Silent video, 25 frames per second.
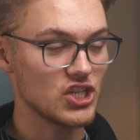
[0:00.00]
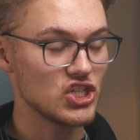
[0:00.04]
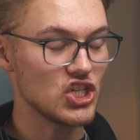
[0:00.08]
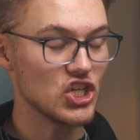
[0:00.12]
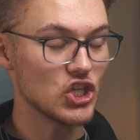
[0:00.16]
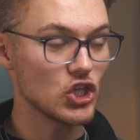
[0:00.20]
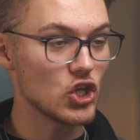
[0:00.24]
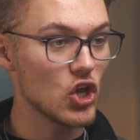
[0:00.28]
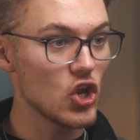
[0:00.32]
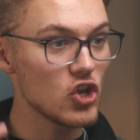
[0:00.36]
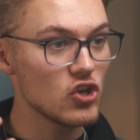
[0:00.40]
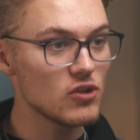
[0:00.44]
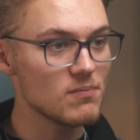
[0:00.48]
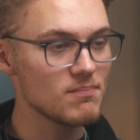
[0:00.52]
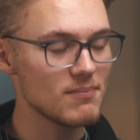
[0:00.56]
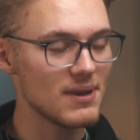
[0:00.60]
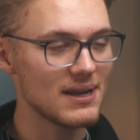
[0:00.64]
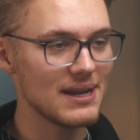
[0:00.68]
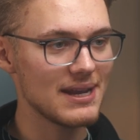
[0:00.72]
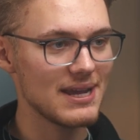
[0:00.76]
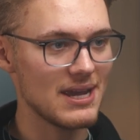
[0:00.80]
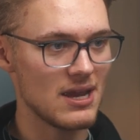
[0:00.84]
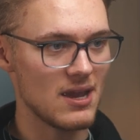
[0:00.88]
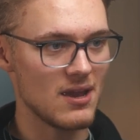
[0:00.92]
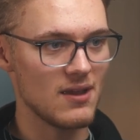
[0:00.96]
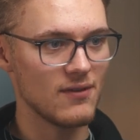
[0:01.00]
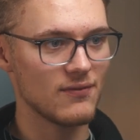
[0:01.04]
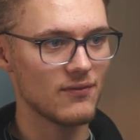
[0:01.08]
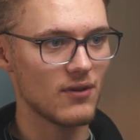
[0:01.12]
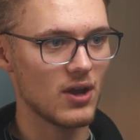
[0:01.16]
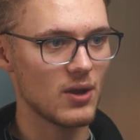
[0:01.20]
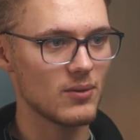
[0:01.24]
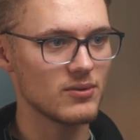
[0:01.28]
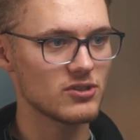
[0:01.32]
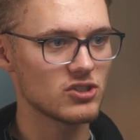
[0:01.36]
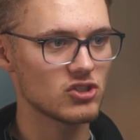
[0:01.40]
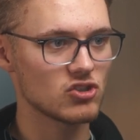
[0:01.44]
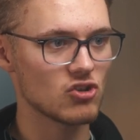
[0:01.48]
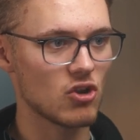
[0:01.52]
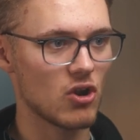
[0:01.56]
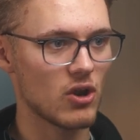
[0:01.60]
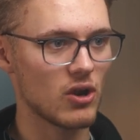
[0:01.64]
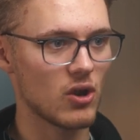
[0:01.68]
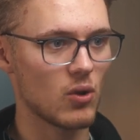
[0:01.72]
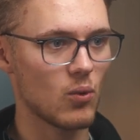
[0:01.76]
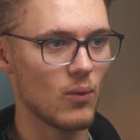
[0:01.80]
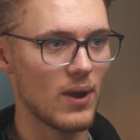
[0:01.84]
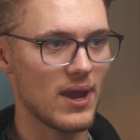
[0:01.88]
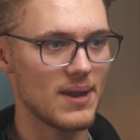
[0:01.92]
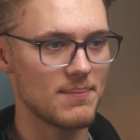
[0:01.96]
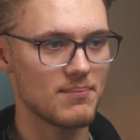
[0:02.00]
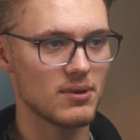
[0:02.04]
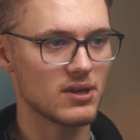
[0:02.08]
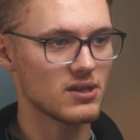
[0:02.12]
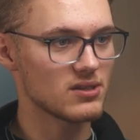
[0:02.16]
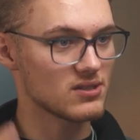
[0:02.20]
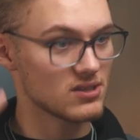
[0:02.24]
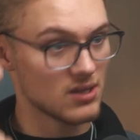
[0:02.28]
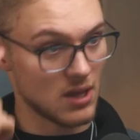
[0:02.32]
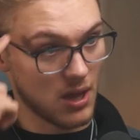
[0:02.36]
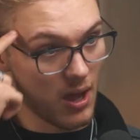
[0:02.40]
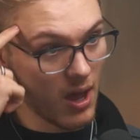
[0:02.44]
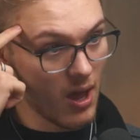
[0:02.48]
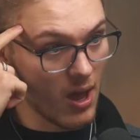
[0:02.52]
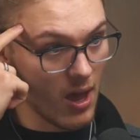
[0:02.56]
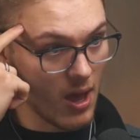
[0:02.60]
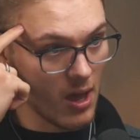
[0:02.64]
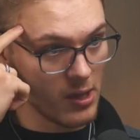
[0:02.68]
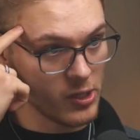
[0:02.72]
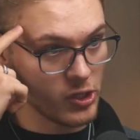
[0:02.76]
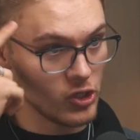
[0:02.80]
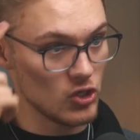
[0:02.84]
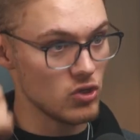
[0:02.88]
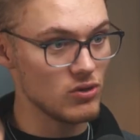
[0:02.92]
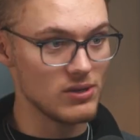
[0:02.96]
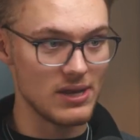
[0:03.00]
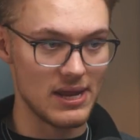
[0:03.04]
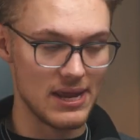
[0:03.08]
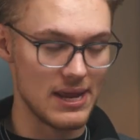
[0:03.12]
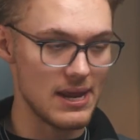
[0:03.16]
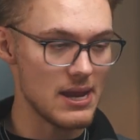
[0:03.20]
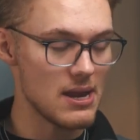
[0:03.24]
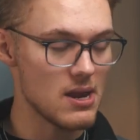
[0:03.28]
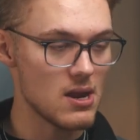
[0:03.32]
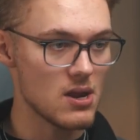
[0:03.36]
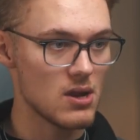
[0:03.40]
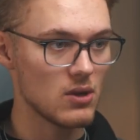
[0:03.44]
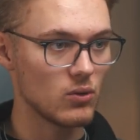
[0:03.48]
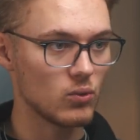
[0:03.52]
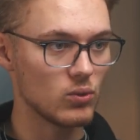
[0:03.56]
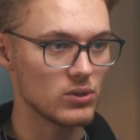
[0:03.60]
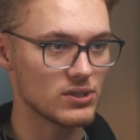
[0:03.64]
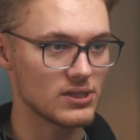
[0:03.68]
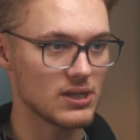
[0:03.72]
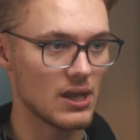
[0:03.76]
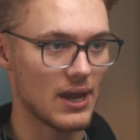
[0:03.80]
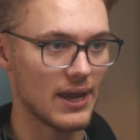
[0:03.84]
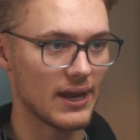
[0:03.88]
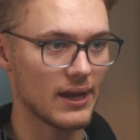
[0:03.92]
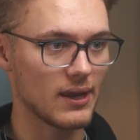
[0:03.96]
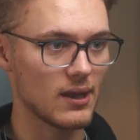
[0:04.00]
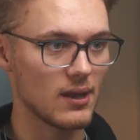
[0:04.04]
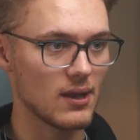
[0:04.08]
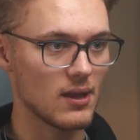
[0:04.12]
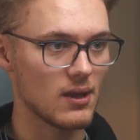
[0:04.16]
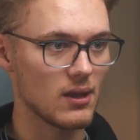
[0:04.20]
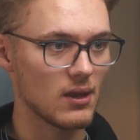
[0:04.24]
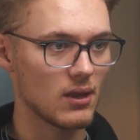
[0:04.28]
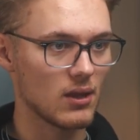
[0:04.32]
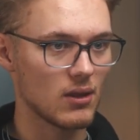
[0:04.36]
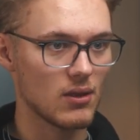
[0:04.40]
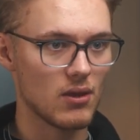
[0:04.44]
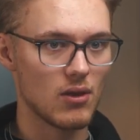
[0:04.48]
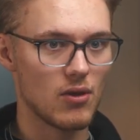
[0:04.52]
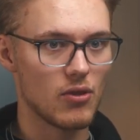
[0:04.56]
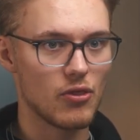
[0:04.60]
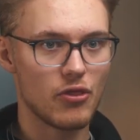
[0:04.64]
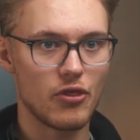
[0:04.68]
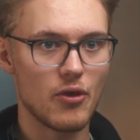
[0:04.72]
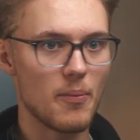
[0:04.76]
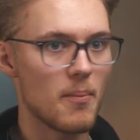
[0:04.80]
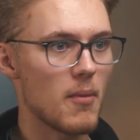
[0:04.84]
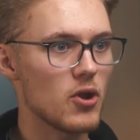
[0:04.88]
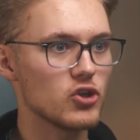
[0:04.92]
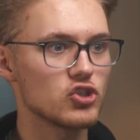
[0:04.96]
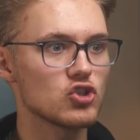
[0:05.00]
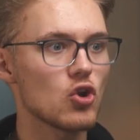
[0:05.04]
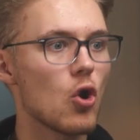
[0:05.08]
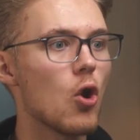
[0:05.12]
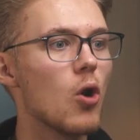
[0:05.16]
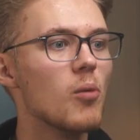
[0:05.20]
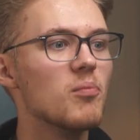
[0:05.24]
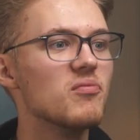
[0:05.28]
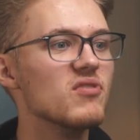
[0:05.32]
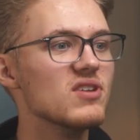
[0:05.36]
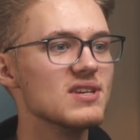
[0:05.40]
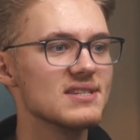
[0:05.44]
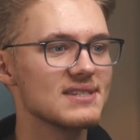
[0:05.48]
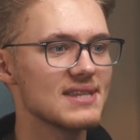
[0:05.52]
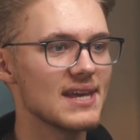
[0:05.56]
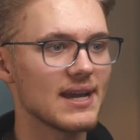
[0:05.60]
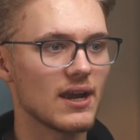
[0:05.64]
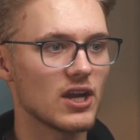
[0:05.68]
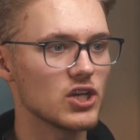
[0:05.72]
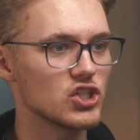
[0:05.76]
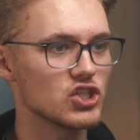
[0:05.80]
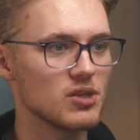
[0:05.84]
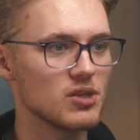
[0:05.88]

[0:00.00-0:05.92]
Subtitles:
And she couldn't believe I was throwing away, because to her, uni was like the most obvious thing I